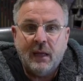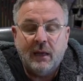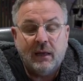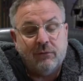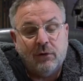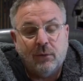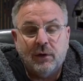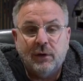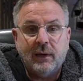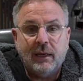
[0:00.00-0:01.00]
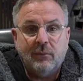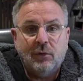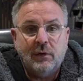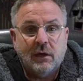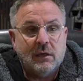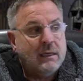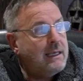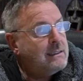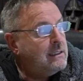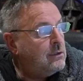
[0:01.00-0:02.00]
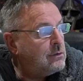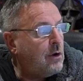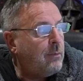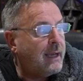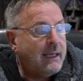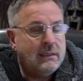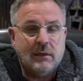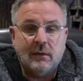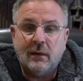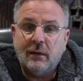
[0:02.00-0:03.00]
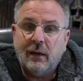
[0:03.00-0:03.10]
And if you don't want to do it anymore, you can easily just go back into your